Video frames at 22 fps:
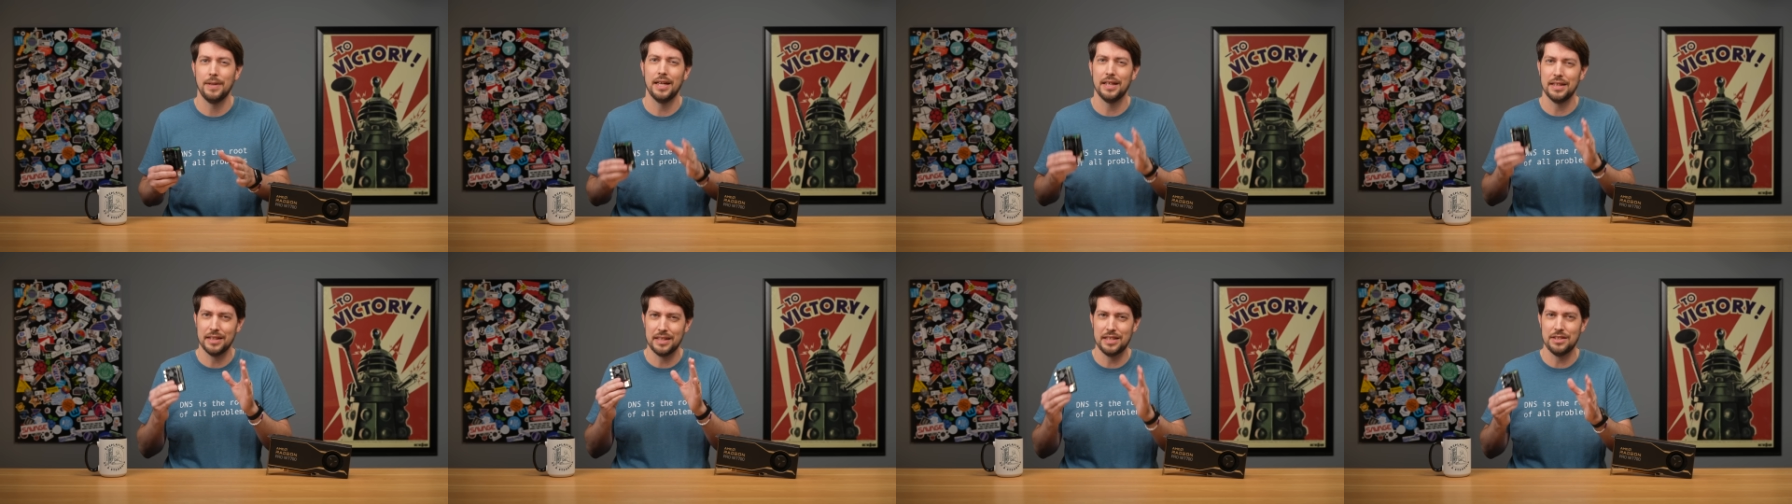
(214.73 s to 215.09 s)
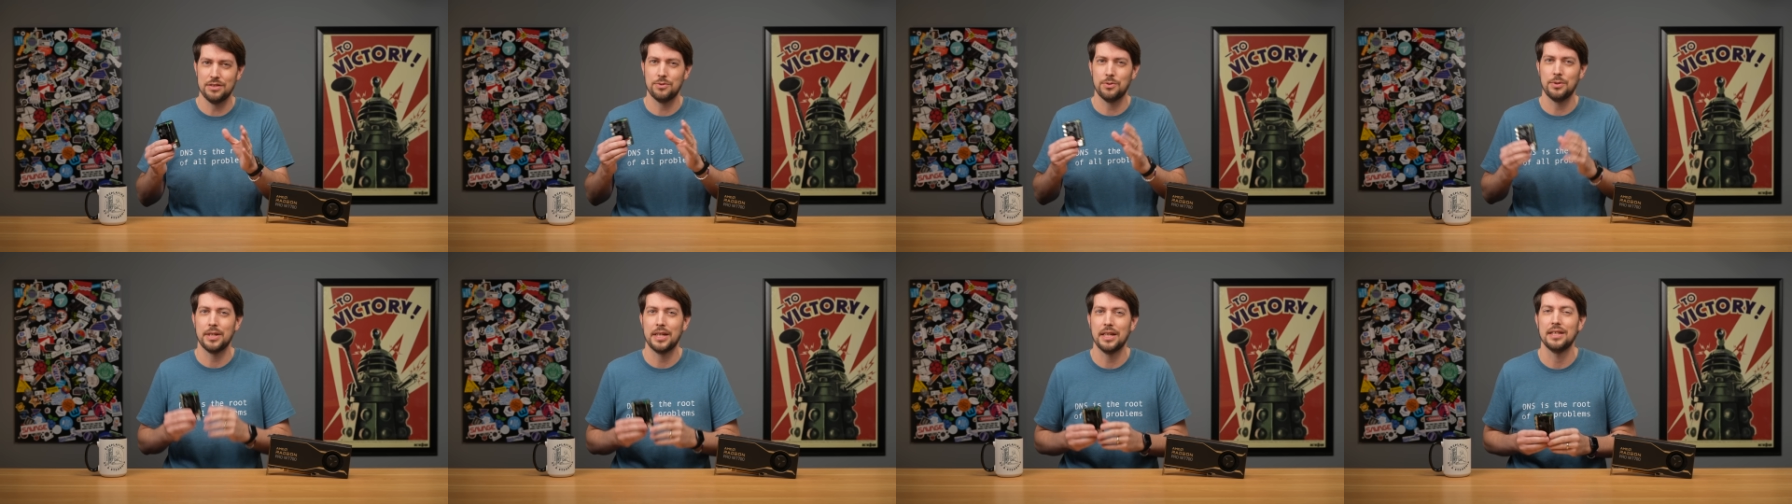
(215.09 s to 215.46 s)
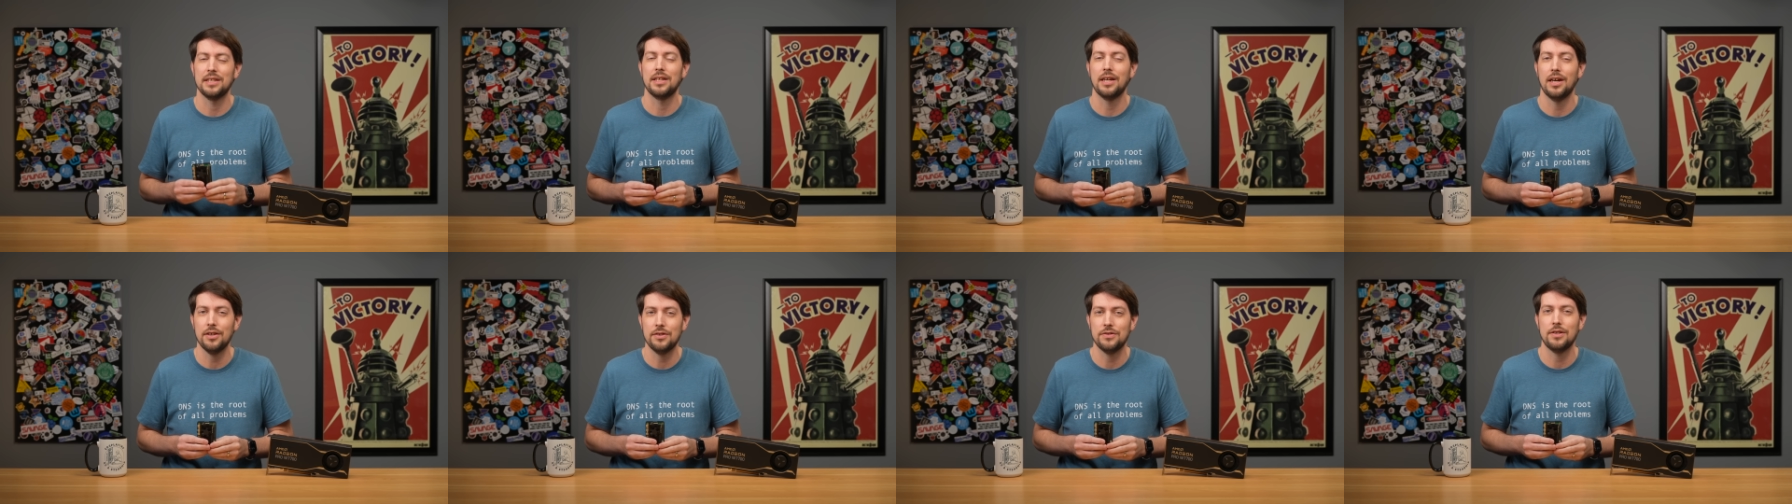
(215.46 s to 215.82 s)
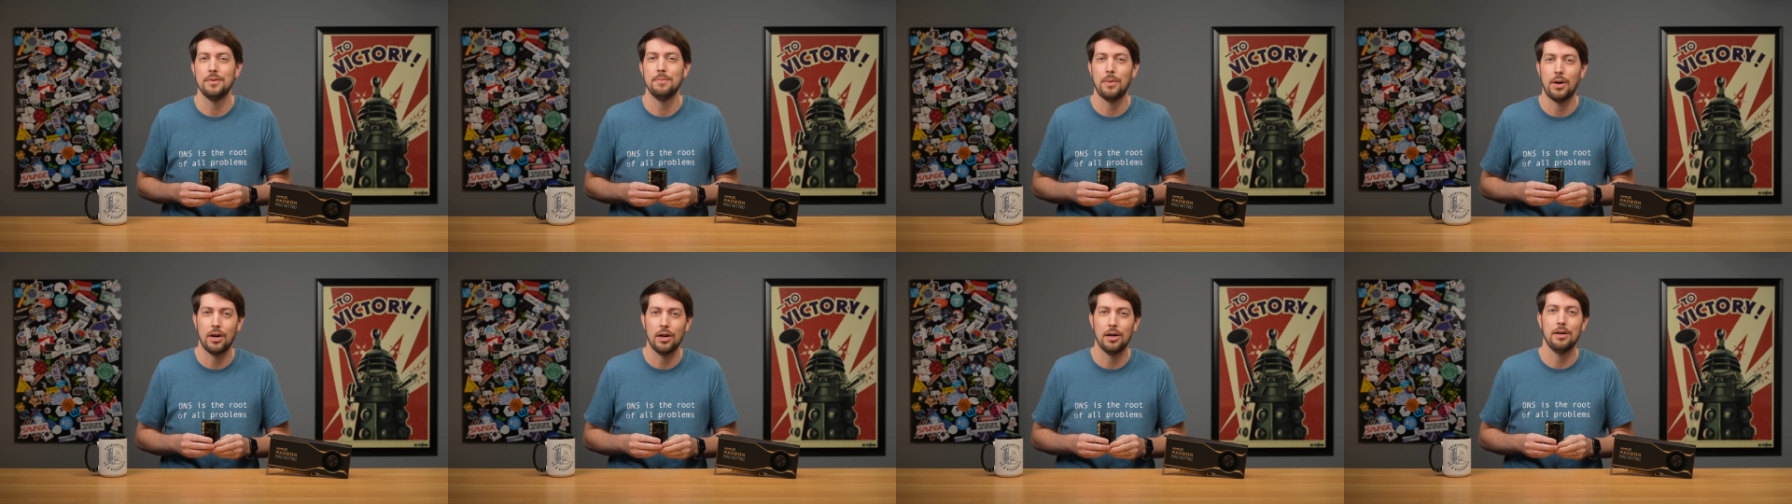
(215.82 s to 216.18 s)
at least we'll get
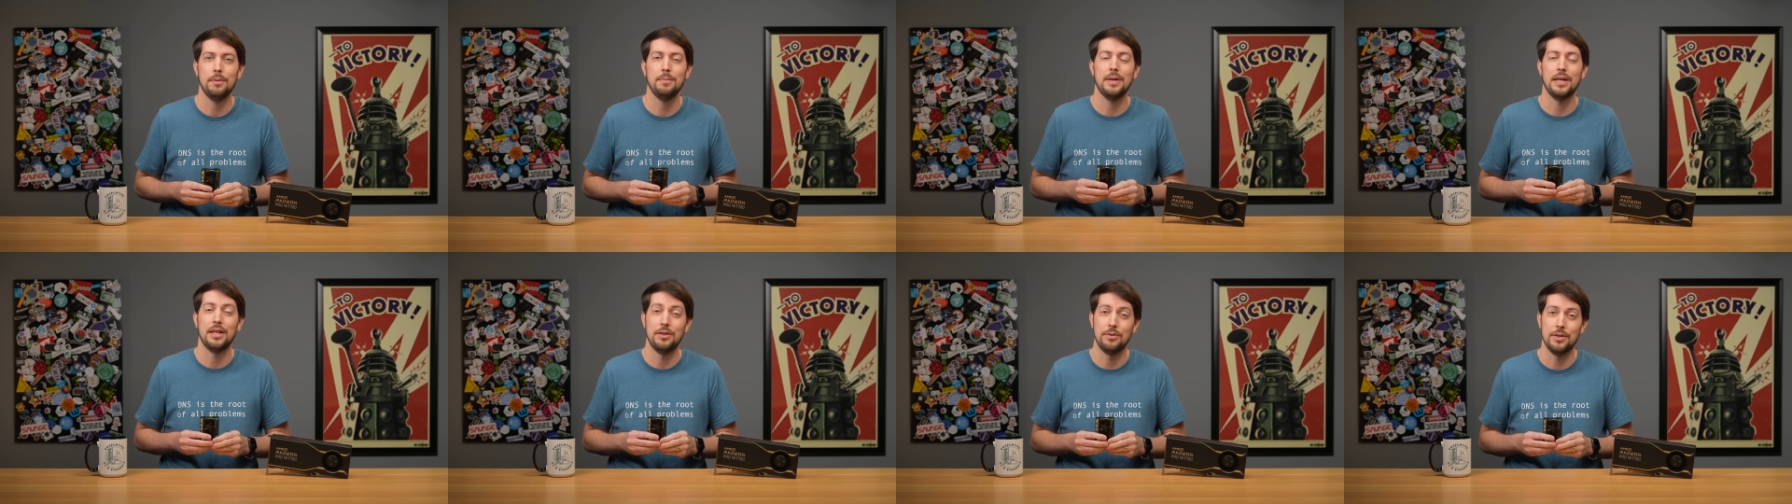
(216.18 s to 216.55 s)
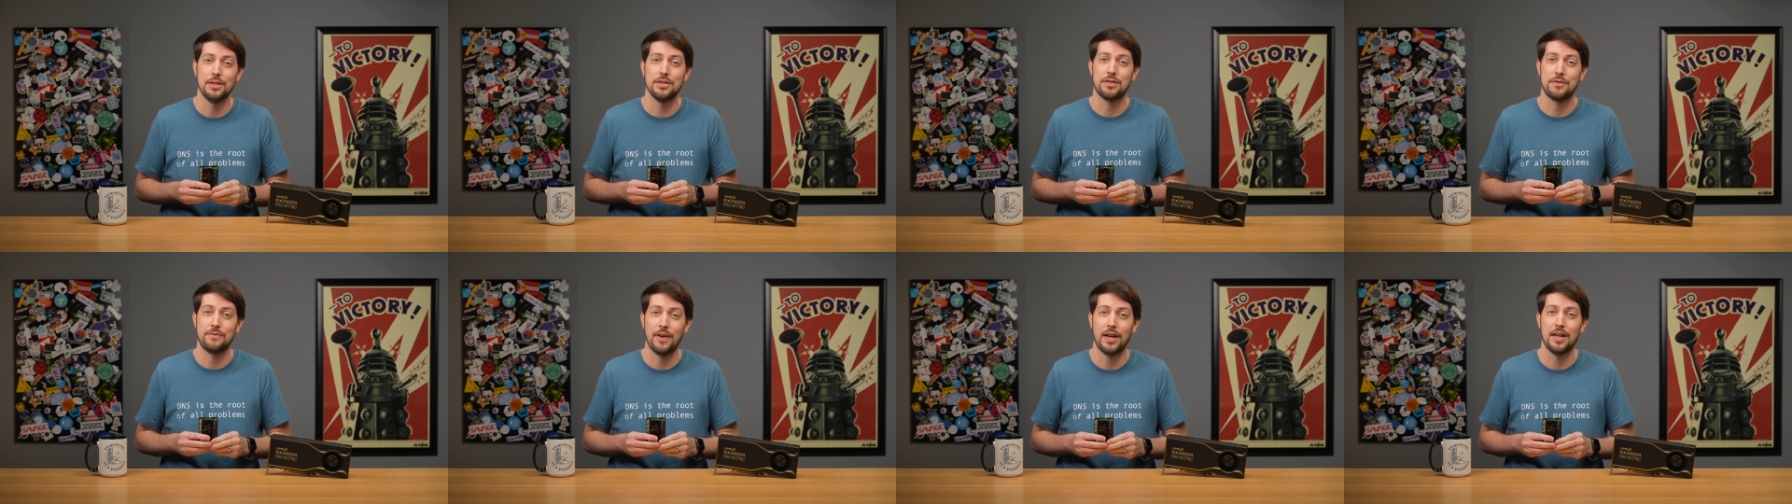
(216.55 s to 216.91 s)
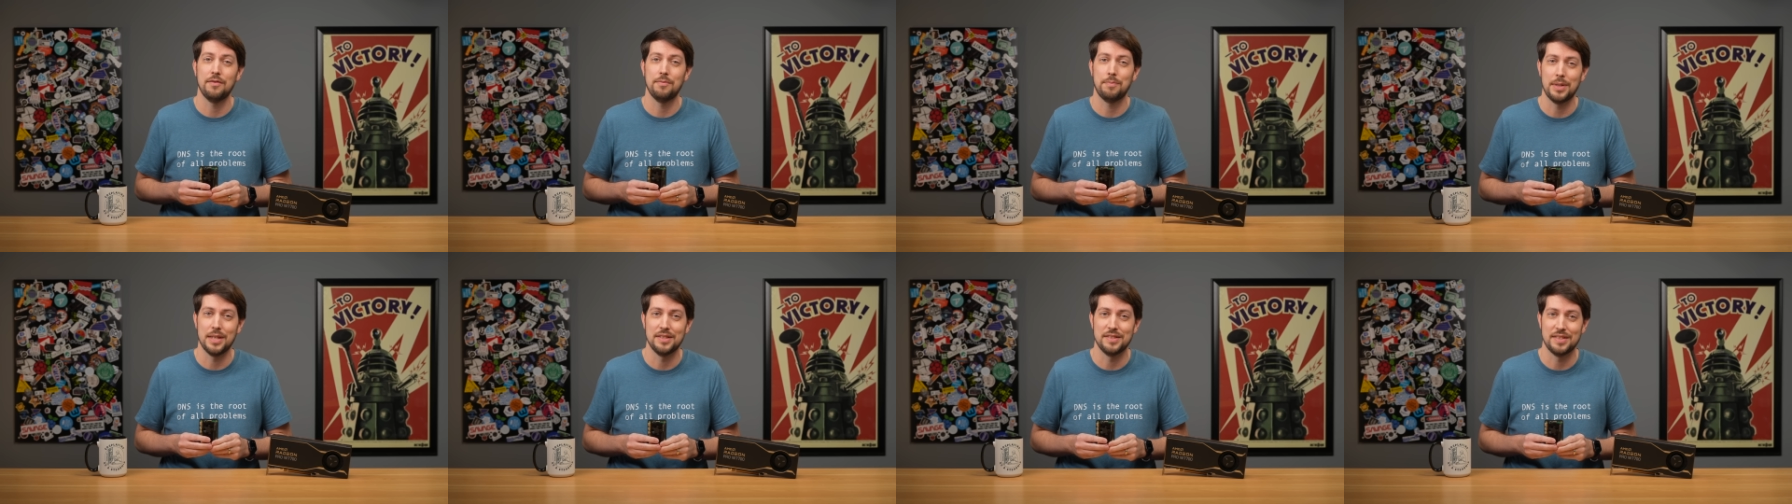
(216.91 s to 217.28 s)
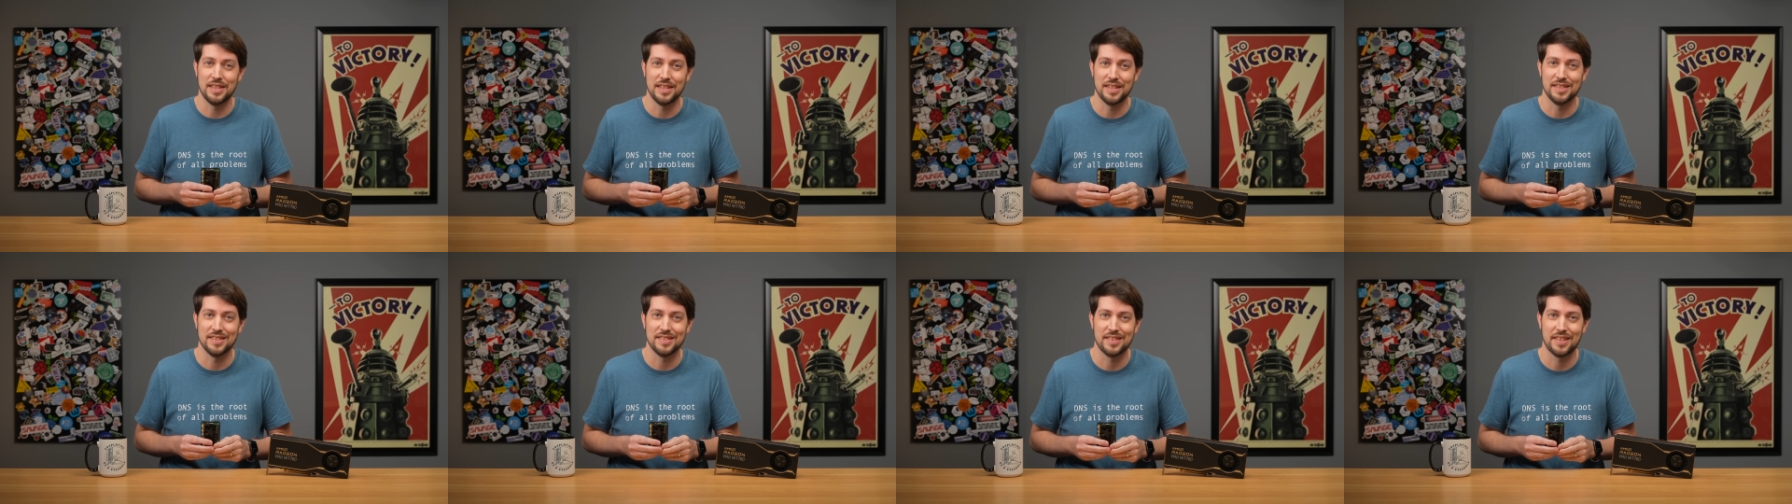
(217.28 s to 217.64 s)
custom ARM and RISC-V
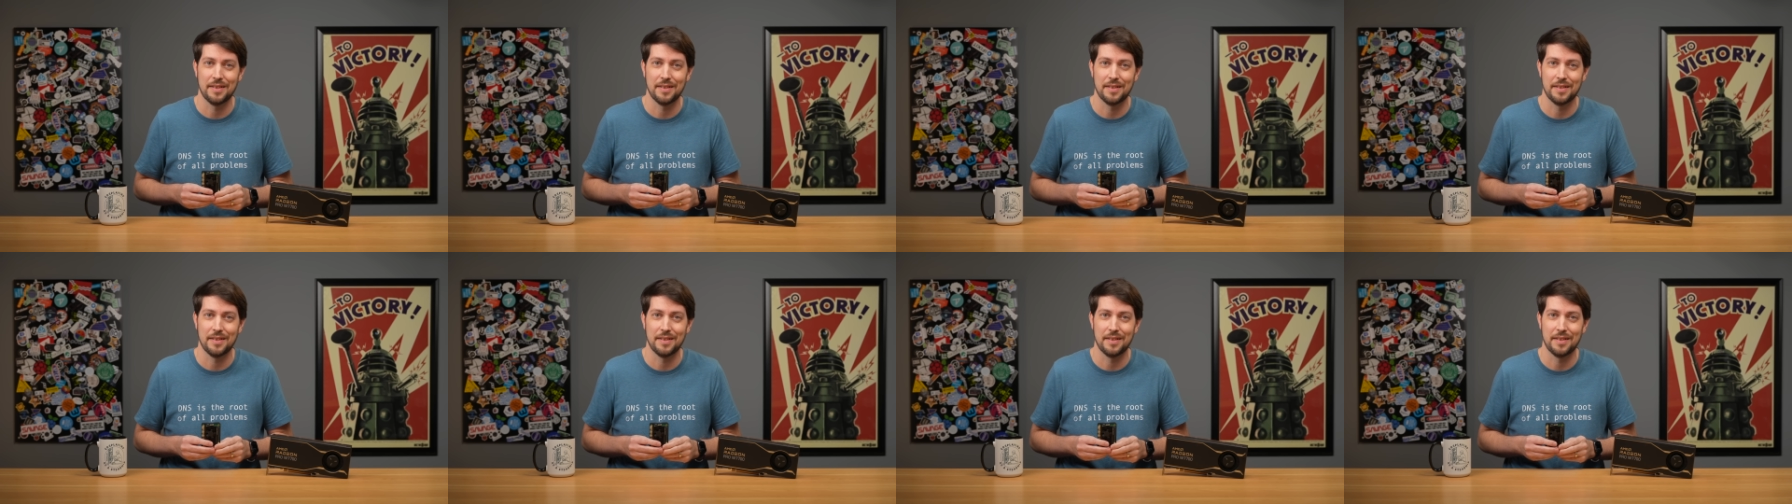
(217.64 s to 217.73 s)
PCs.